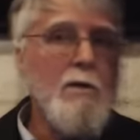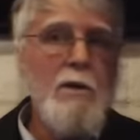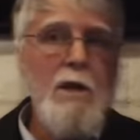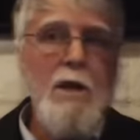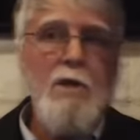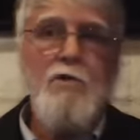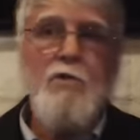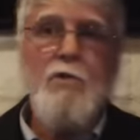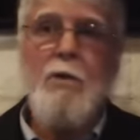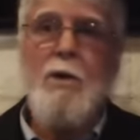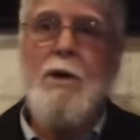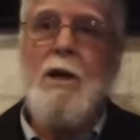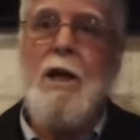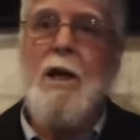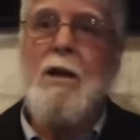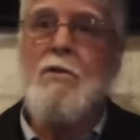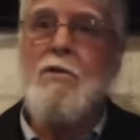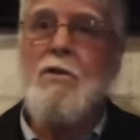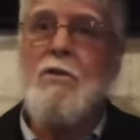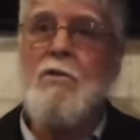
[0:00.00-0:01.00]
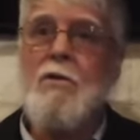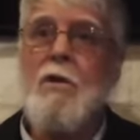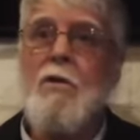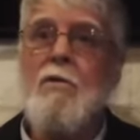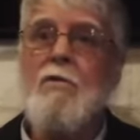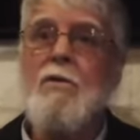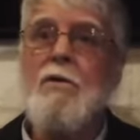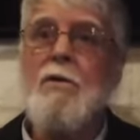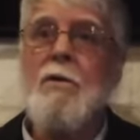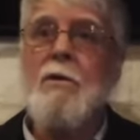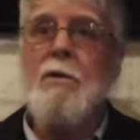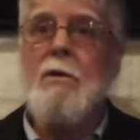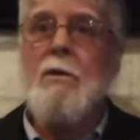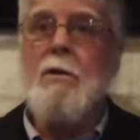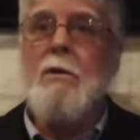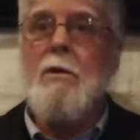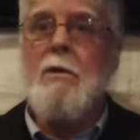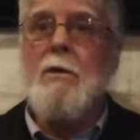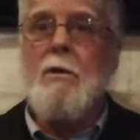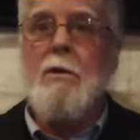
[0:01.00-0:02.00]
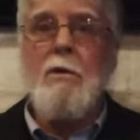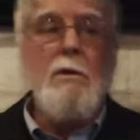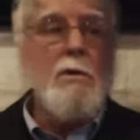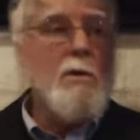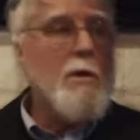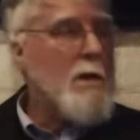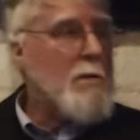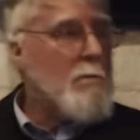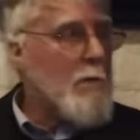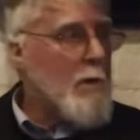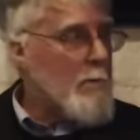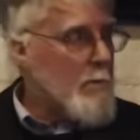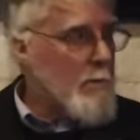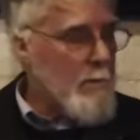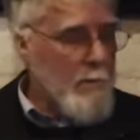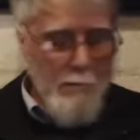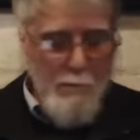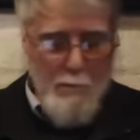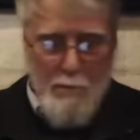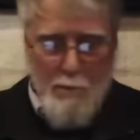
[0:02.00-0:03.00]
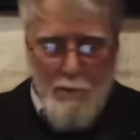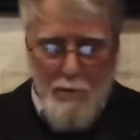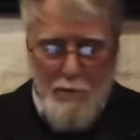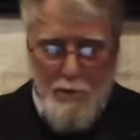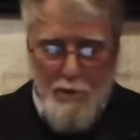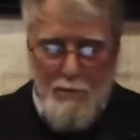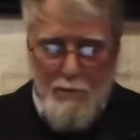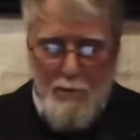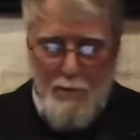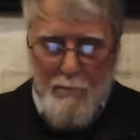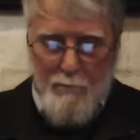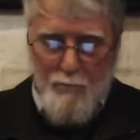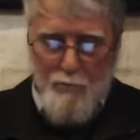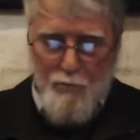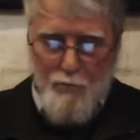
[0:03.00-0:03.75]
textual analysis of Imam Shafi'i.